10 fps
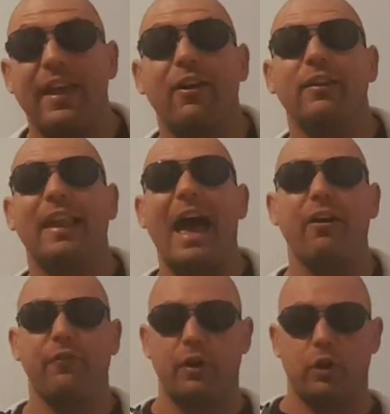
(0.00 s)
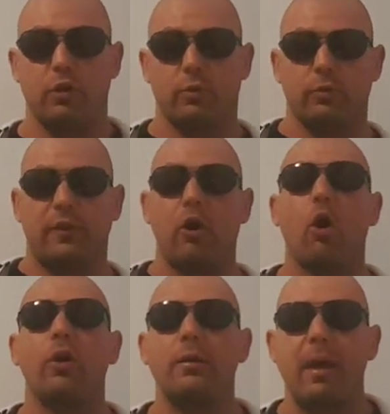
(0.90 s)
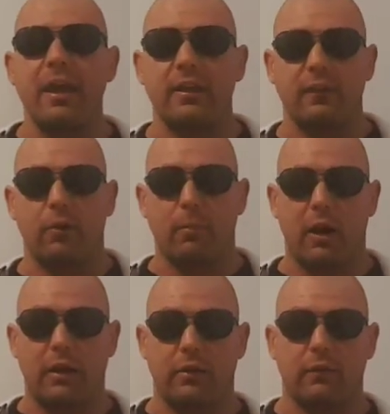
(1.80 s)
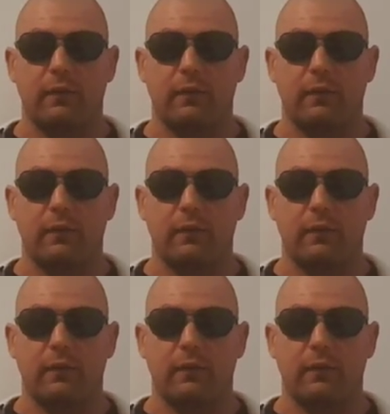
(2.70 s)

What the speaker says: They're laughing at you. They're already making their money.